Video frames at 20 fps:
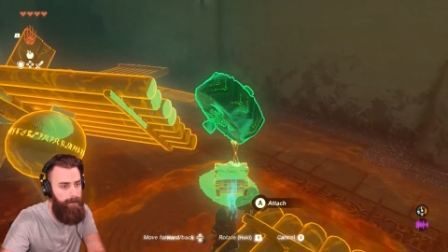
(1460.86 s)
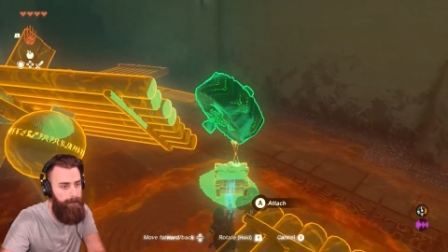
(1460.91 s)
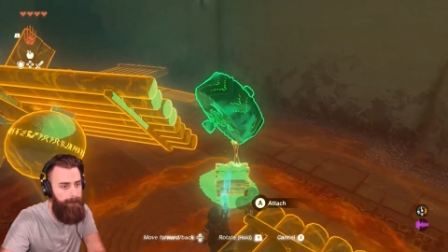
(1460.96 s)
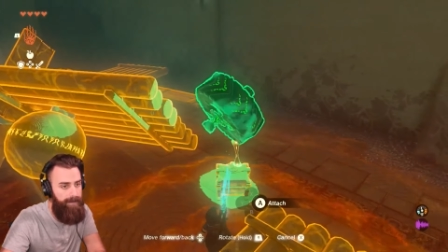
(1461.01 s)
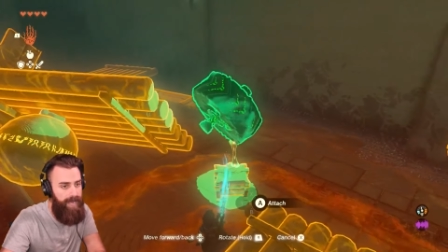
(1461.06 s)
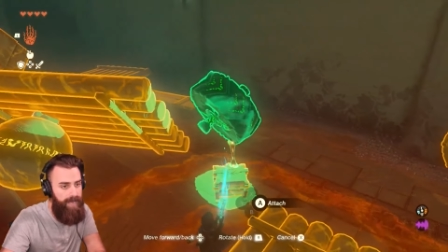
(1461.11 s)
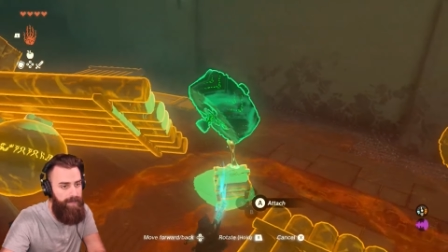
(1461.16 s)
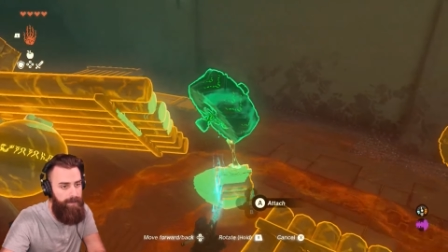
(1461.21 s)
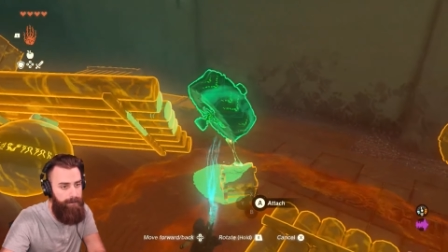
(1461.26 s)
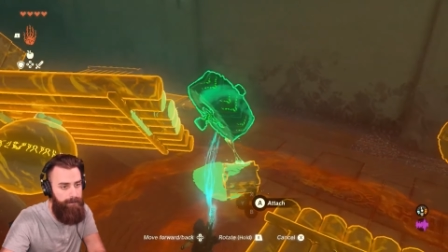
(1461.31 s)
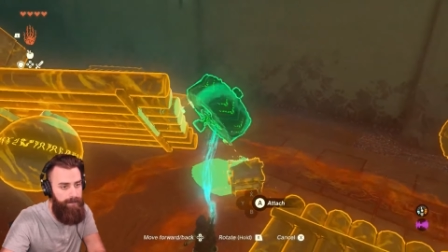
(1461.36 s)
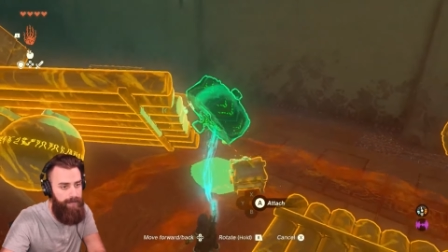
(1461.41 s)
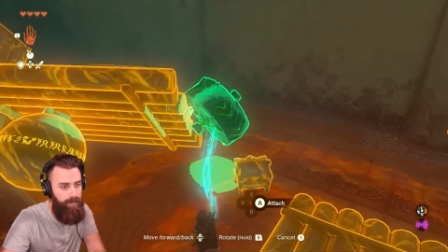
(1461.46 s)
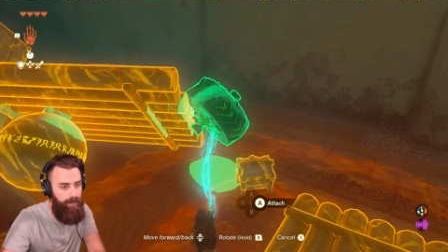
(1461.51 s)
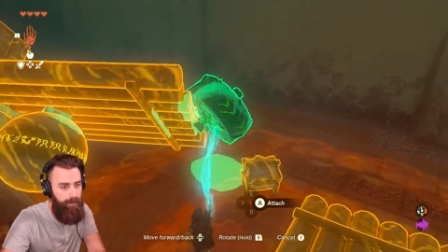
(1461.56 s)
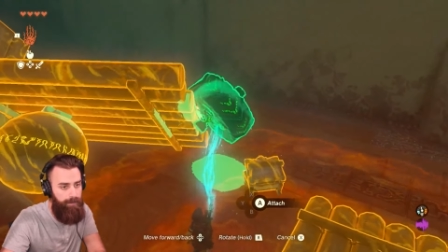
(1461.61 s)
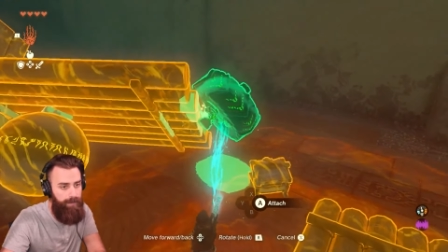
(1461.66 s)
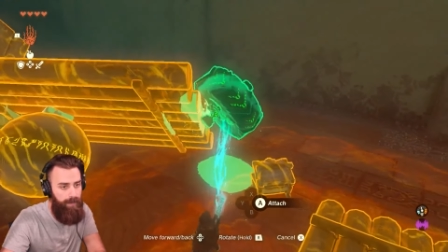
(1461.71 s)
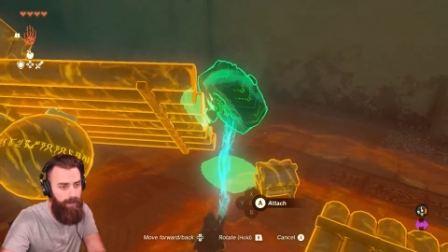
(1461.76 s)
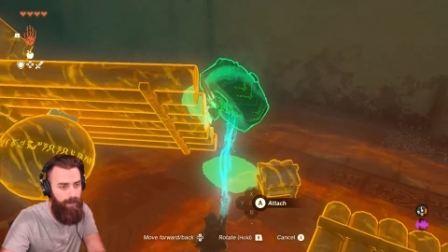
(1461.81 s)
by the
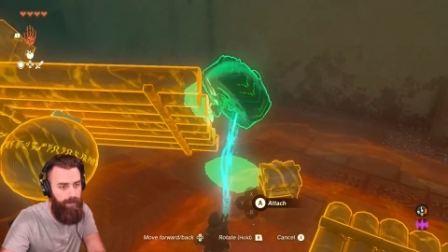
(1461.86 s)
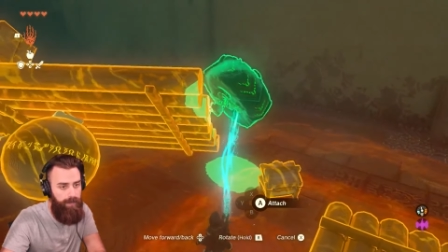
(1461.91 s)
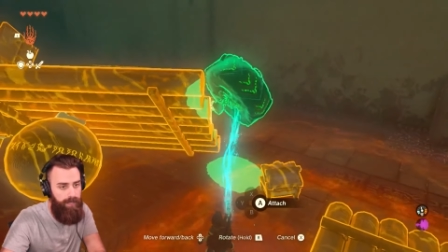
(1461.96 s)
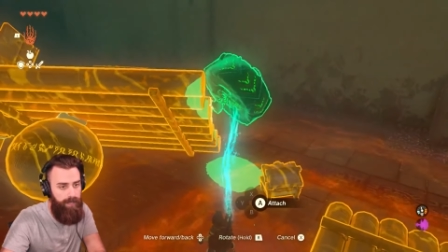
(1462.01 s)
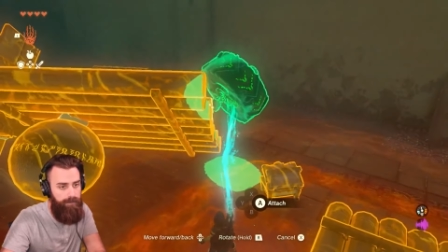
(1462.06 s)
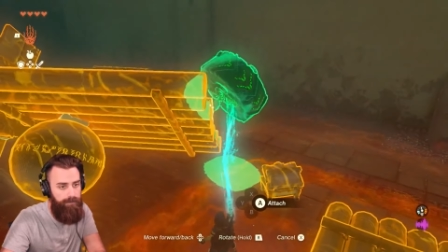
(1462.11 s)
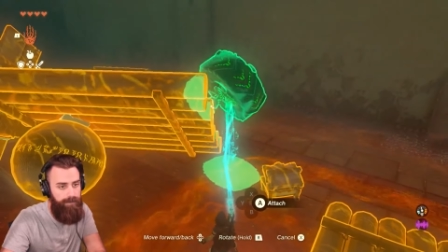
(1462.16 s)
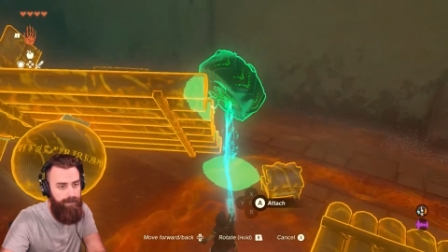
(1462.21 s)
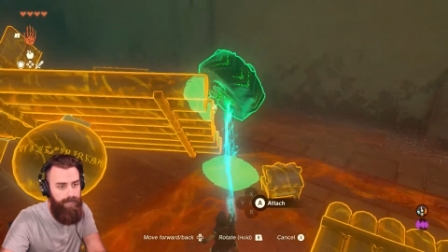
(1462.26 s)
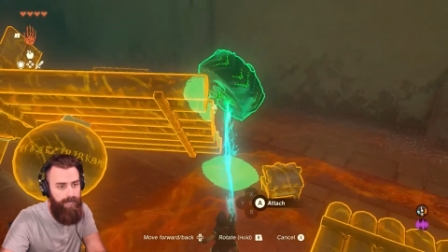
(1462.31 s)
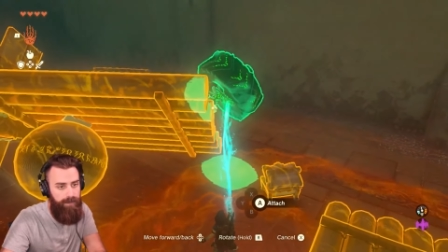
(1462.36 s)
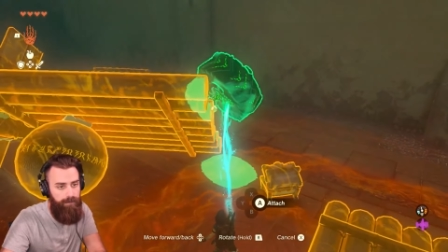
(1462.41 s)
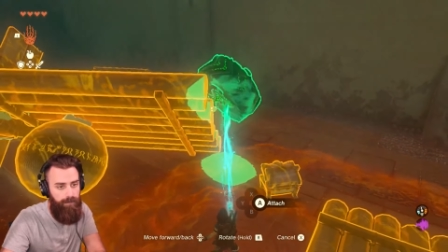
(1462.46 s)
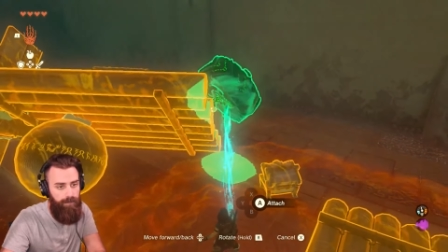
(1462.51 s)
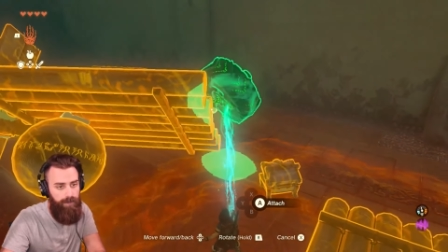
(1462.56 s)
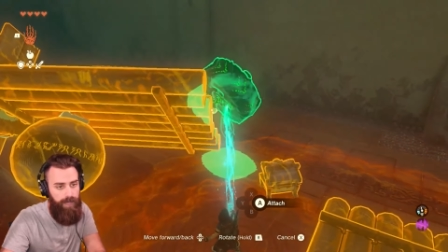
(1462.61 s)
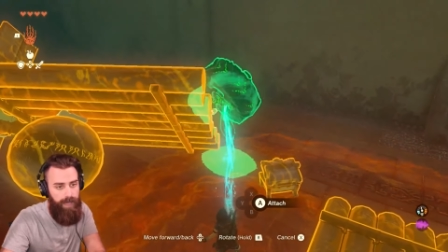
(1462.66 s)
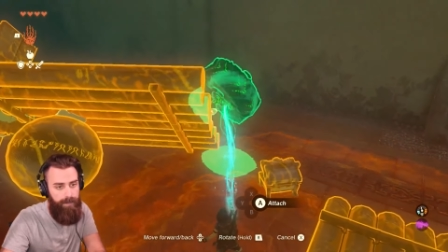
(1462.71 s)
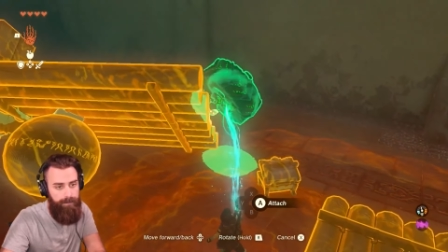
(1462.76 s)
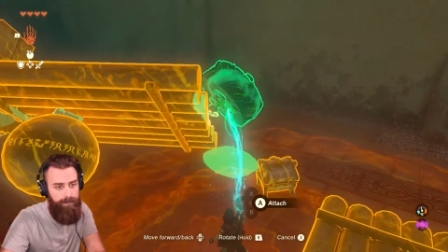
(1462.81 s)
middle part if the game
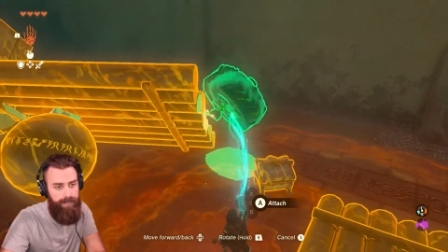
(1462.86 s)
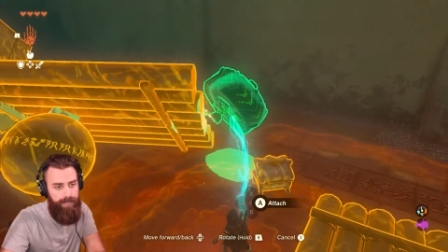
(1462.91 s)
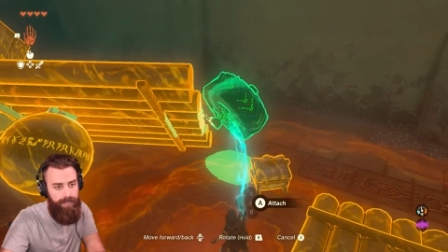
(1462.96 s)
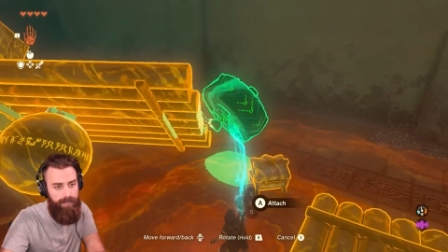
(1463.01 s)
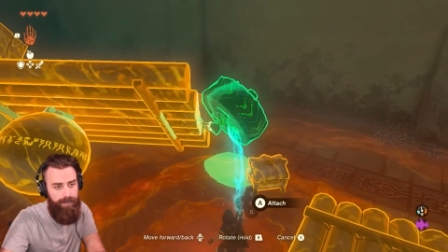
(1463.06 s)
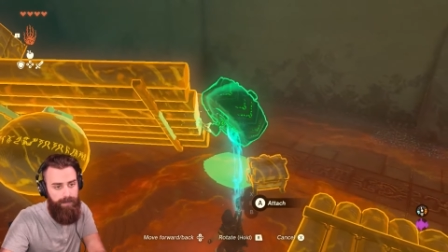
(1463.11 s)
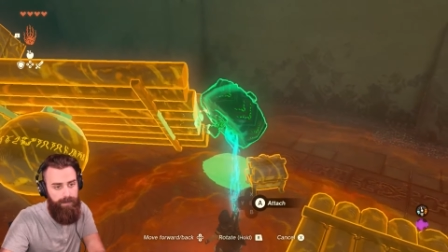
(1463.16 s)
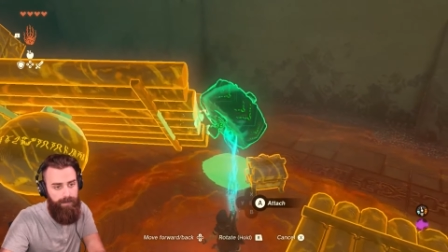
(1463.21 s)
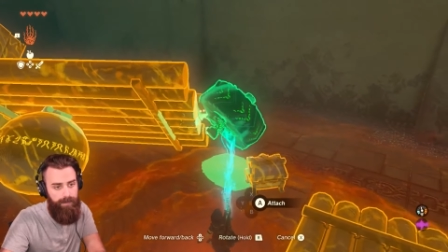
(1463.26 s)
will let me.